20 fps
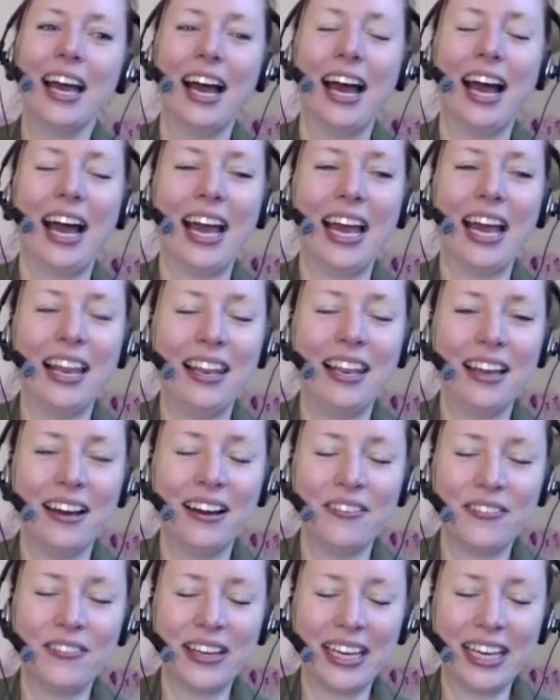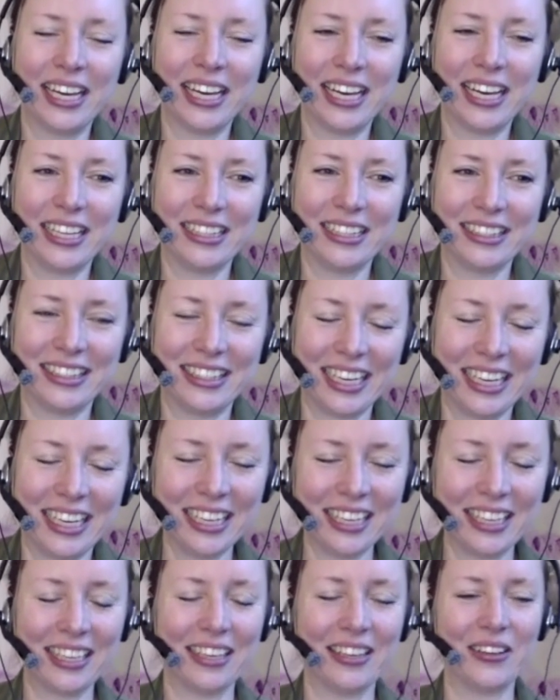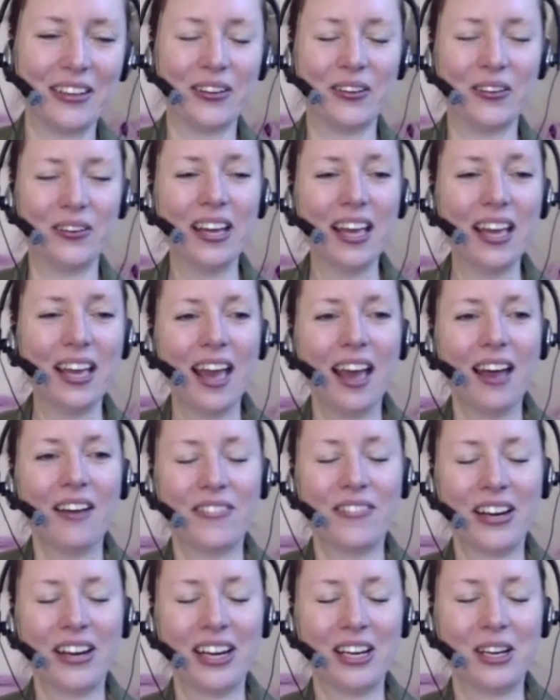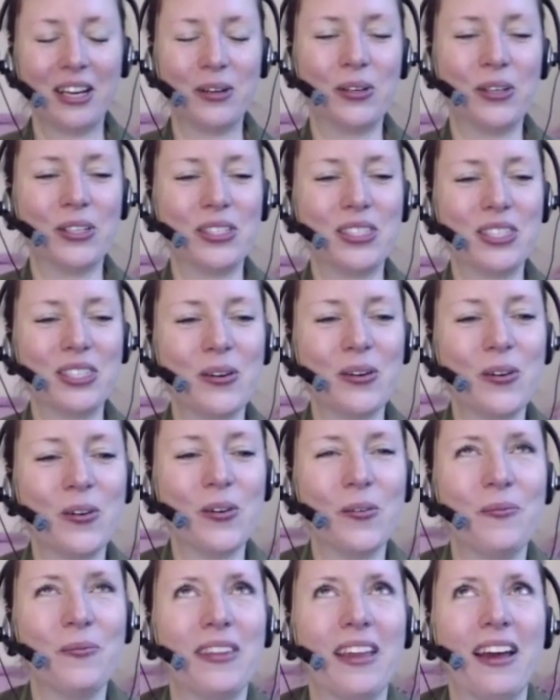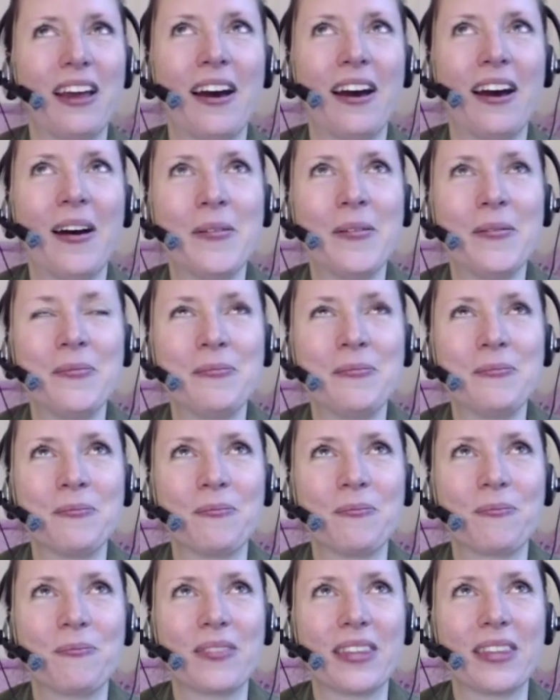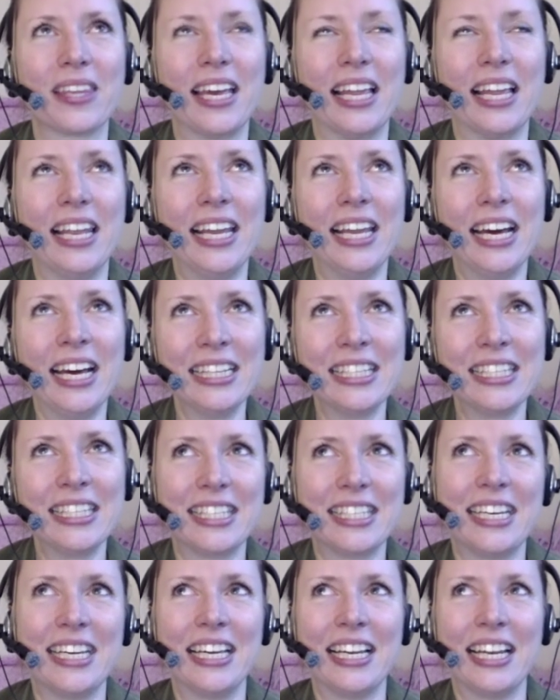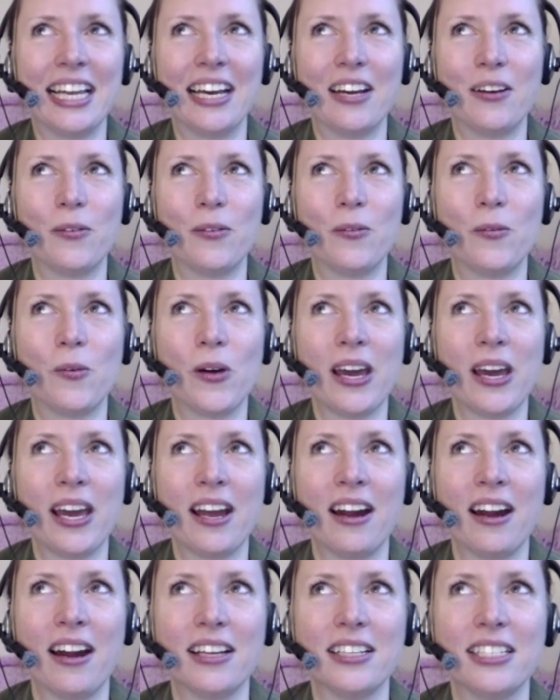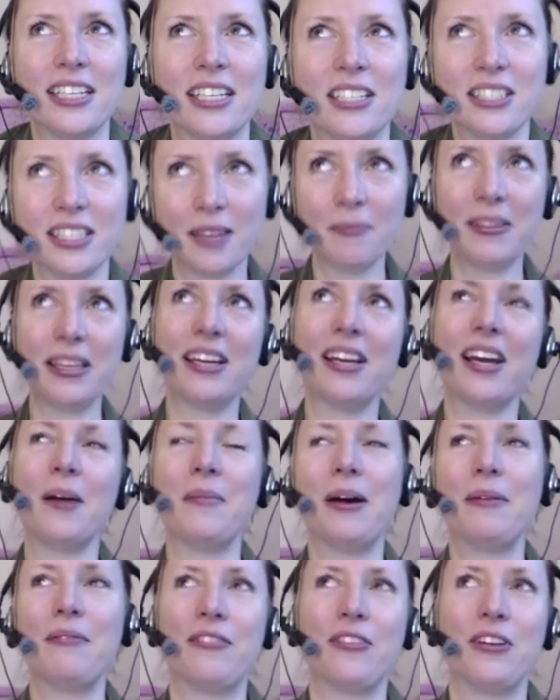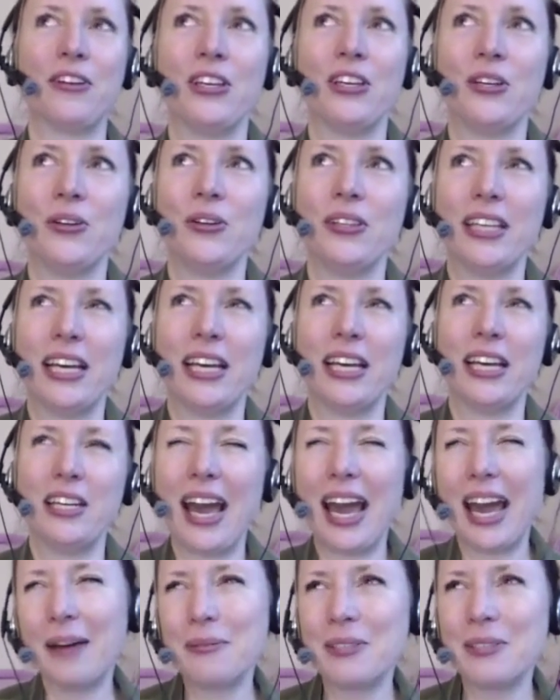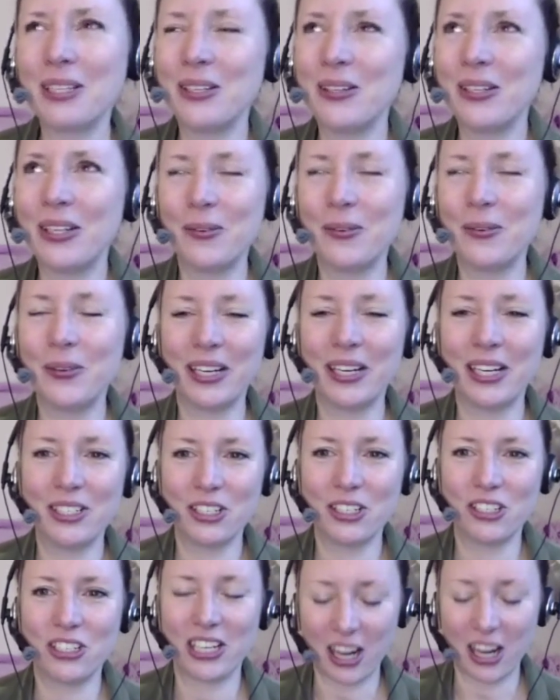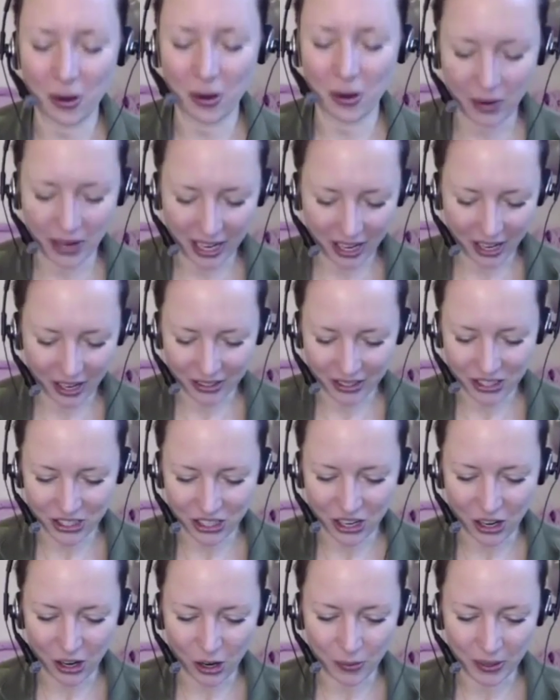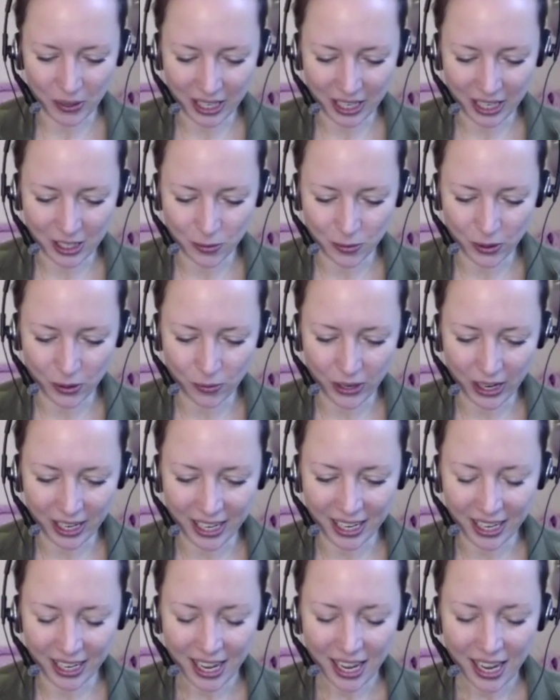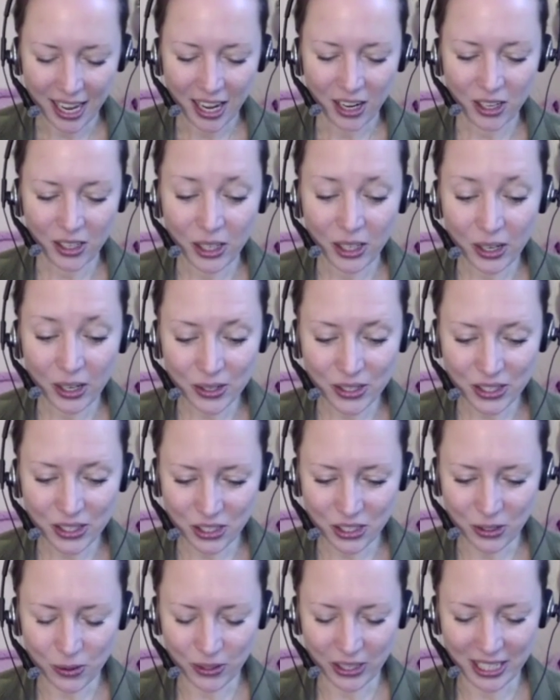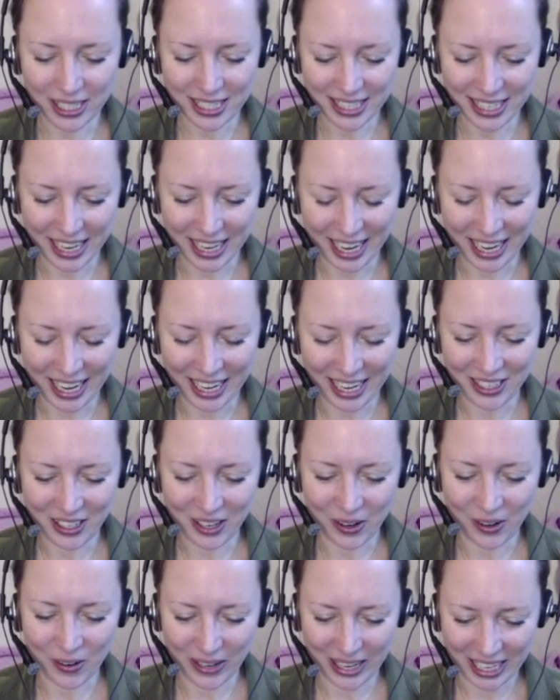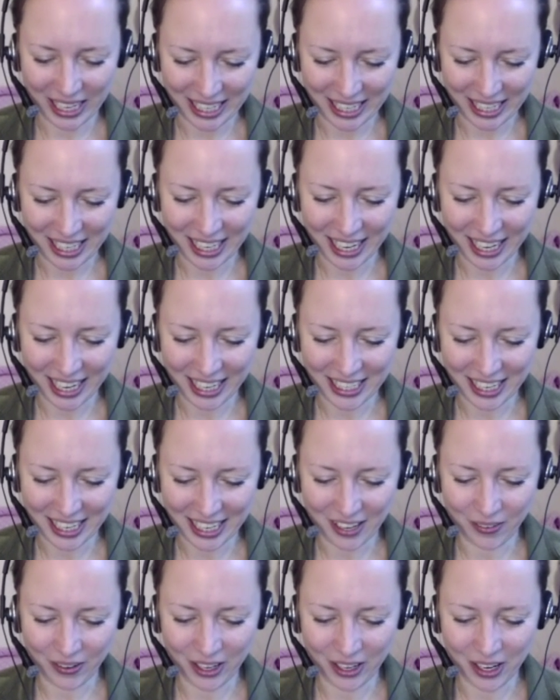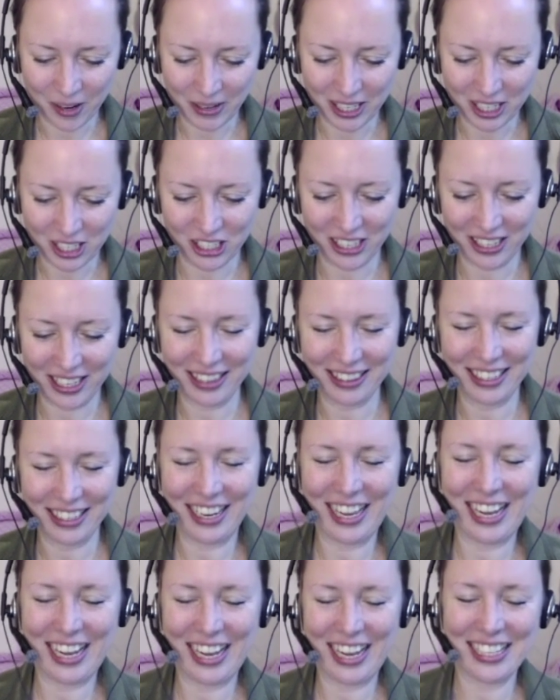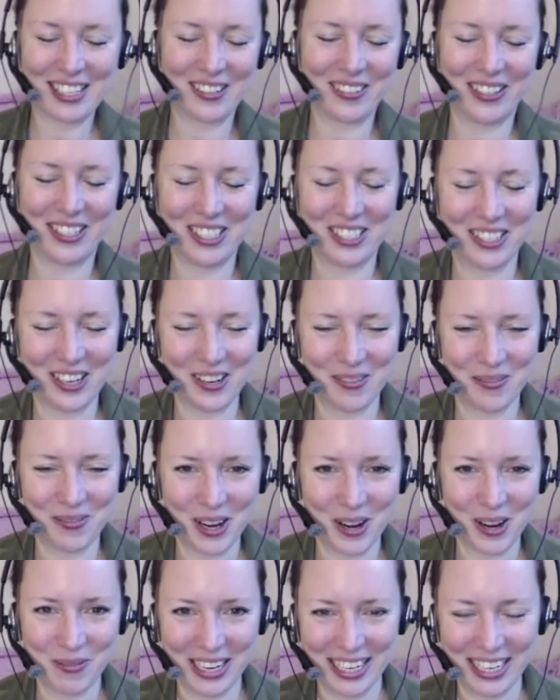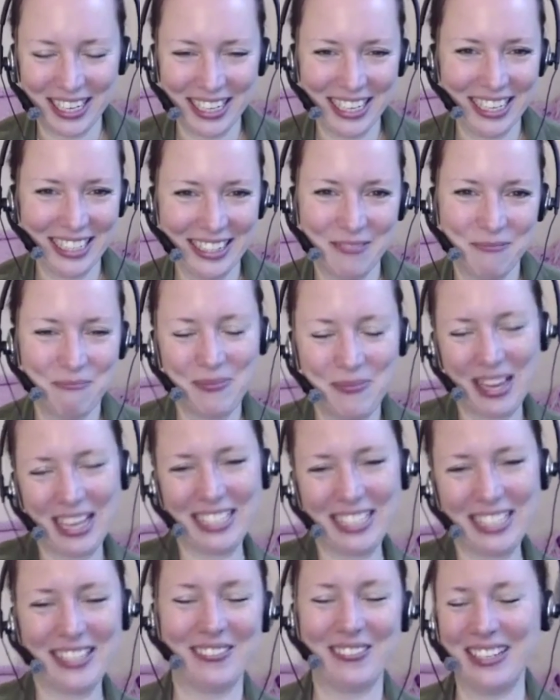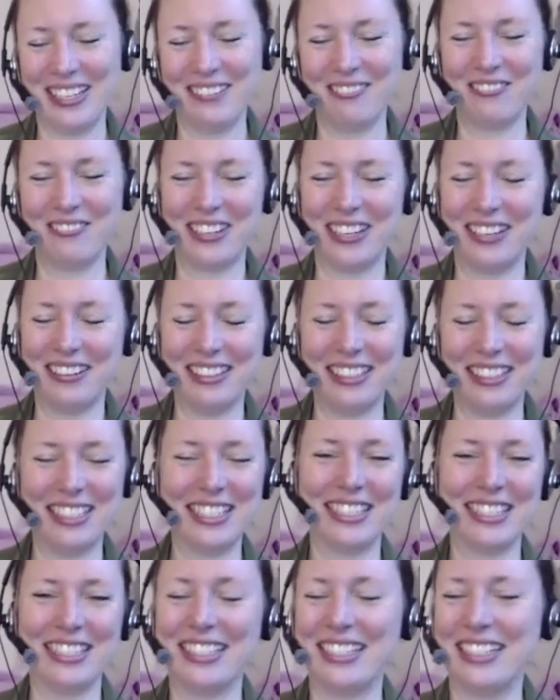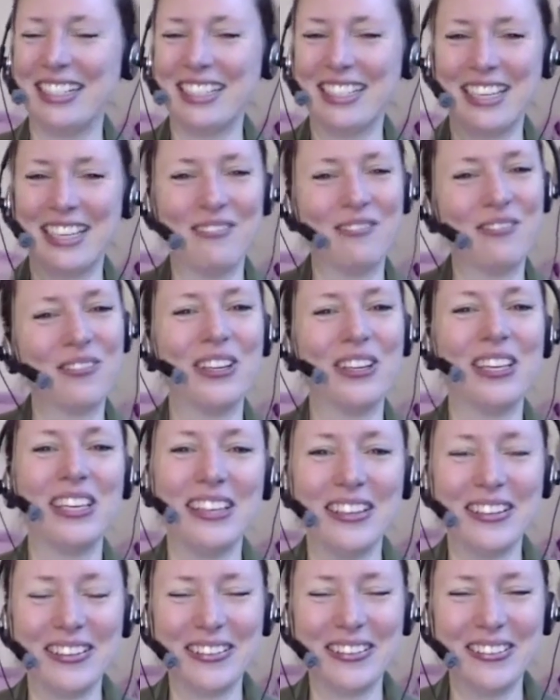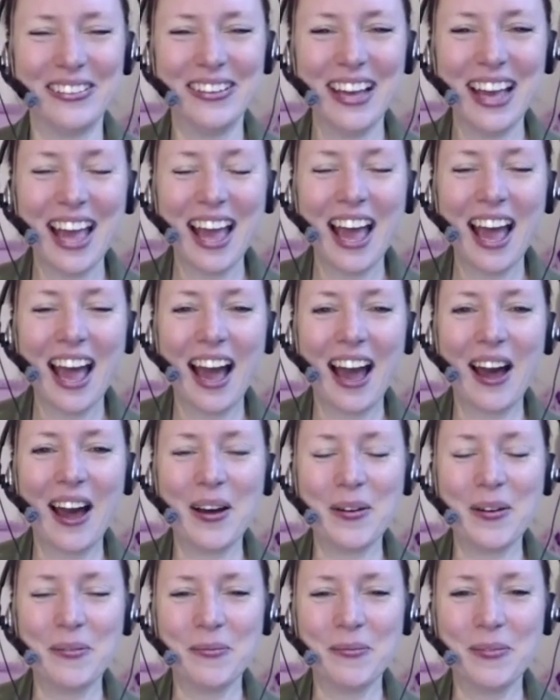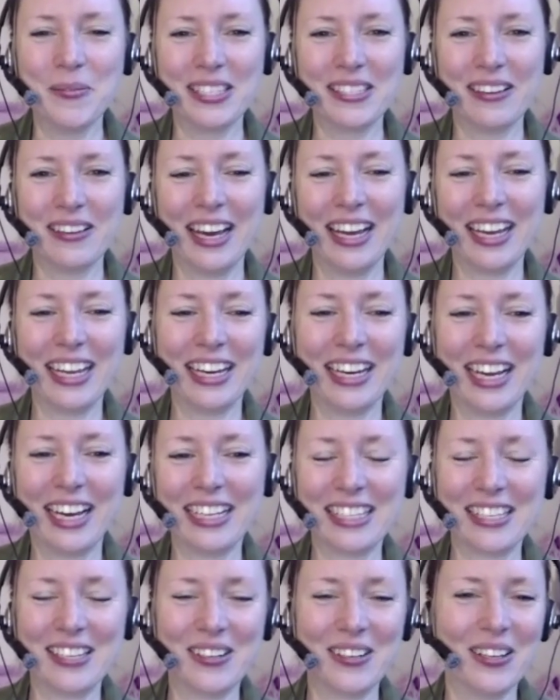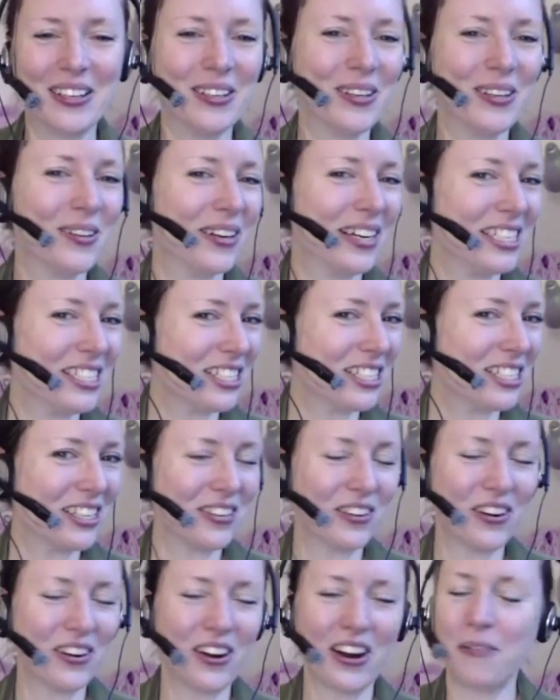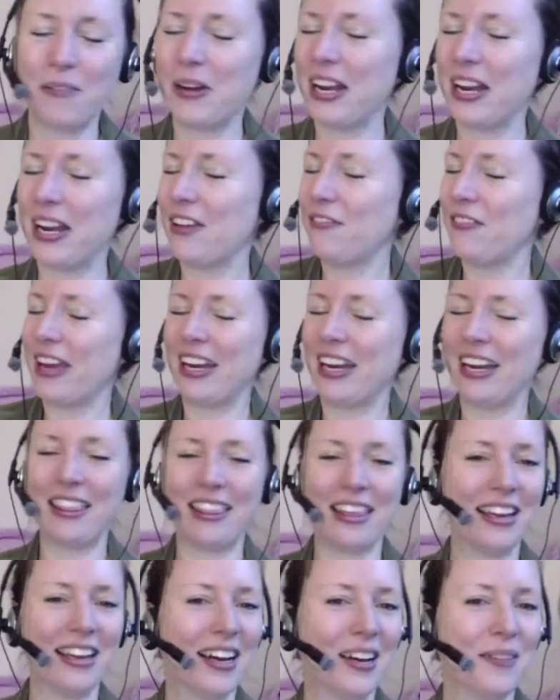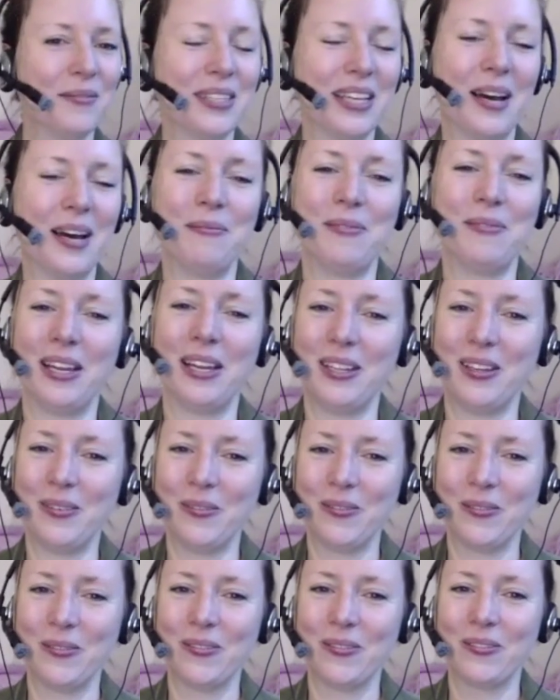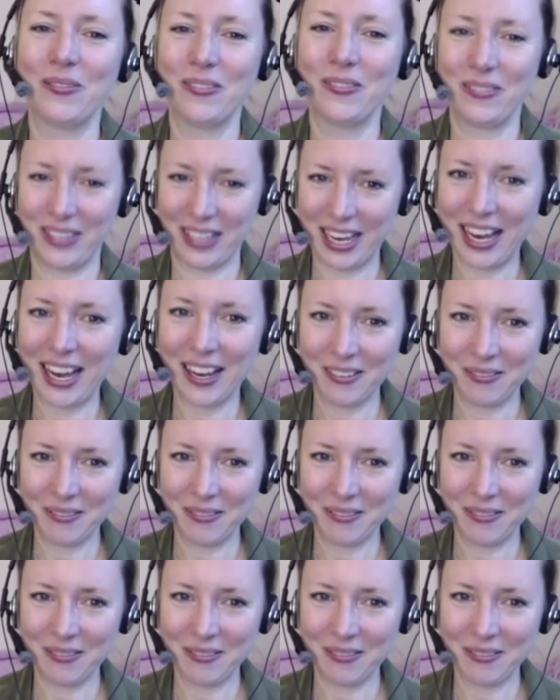I love it. Thank you. Very cool. So, let's see, like, where did something come up for you that you absolutely wanted to share while on the show? Because we're running close towards the end already, and I want to make sure that the last question, I want to make it like the best one for our listeners and for you. So I can ask you another question, or but if anything comes up that you, yeah.